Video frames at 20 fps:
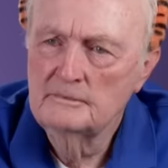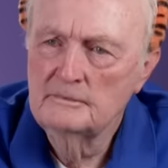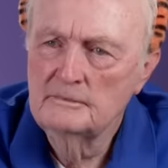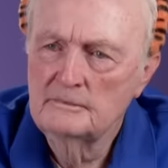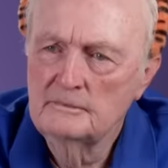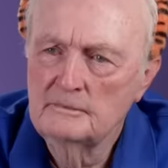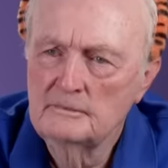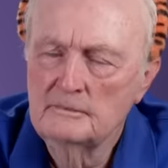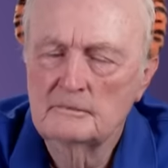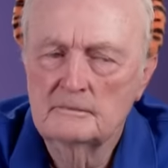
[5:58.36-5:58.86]

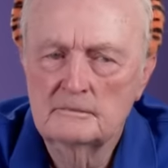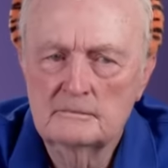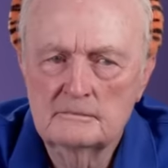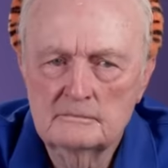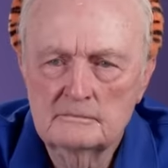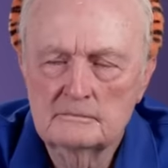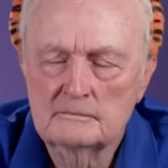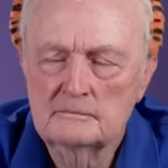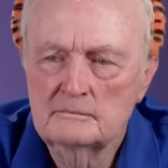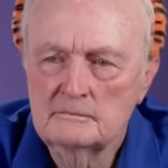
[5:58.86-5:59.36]

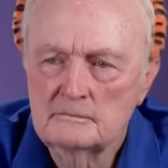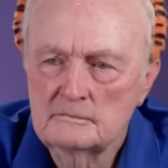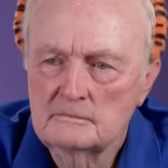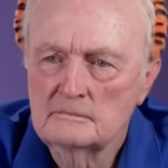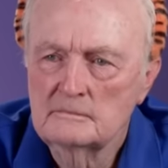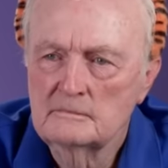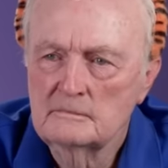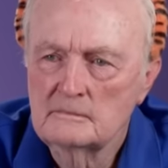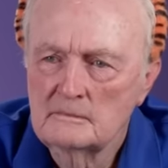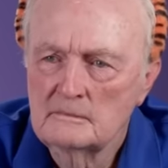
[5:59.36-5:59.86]

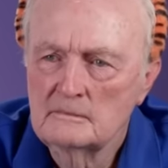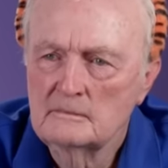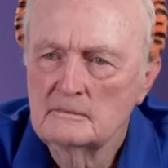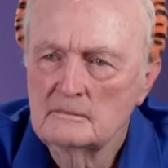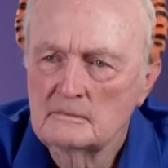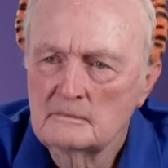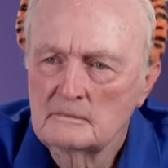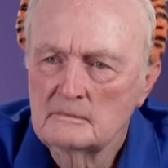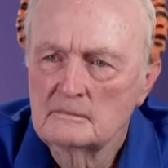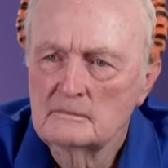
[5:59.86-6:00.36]

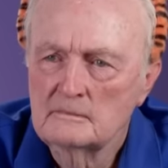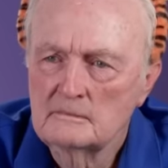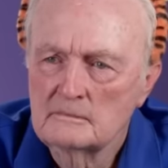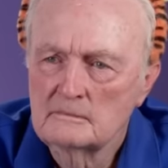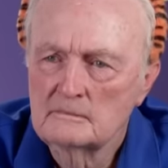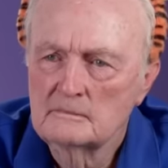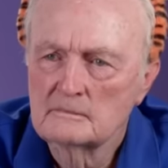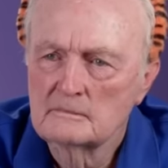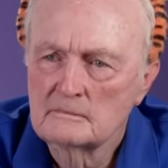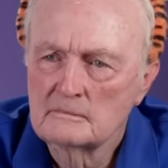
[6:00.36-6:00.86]

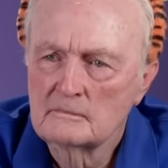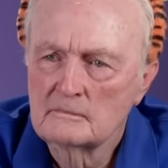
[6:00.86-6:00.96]
(not speaking)